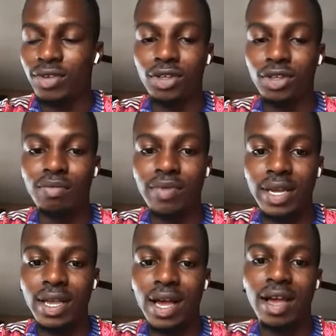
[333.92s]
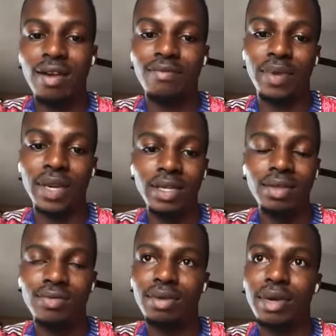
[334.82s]
the trumpet, I played
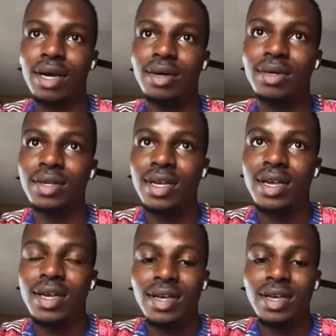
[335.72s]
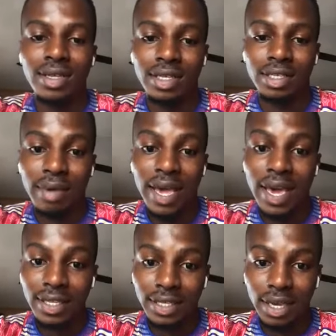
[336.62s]
for about, this is my
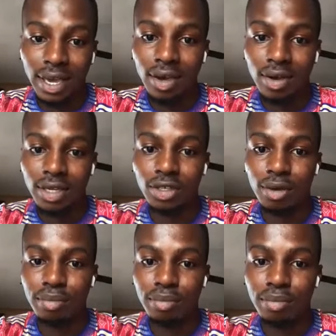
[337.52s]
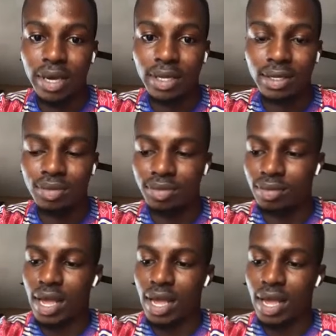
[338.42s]
eighth year on the trumpet.
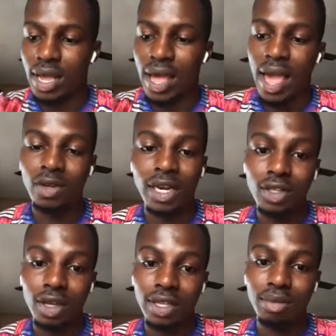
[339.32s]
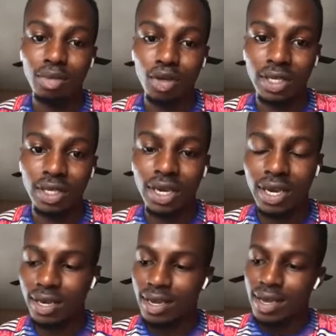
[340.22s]
I actually studied
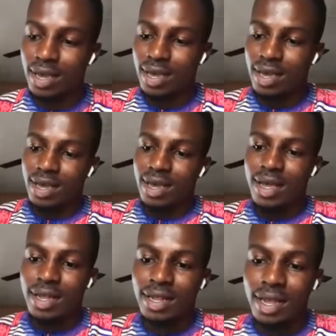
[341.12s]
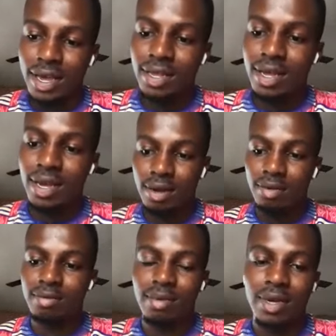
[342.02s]
music and then uh,
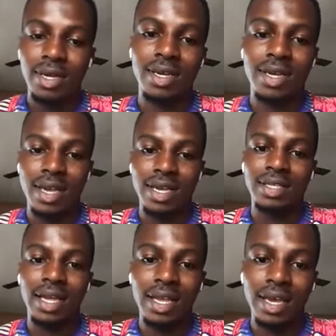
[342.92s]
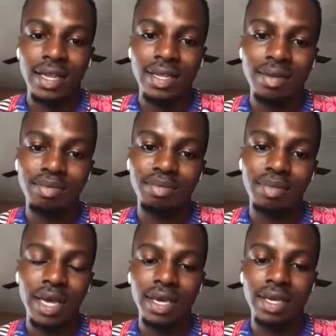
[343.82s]
I started
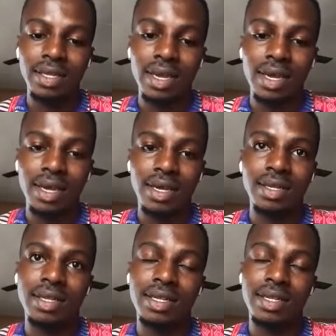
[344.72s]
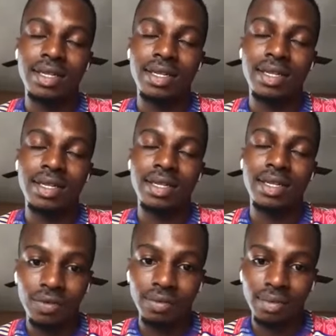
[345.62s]
playing uh, the age of
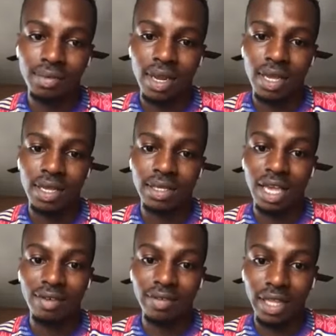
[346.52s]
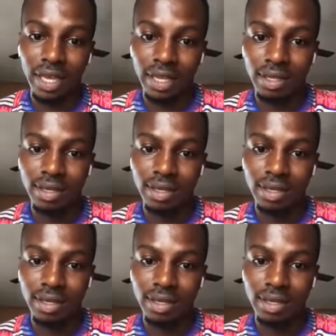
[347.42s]
uh, 17.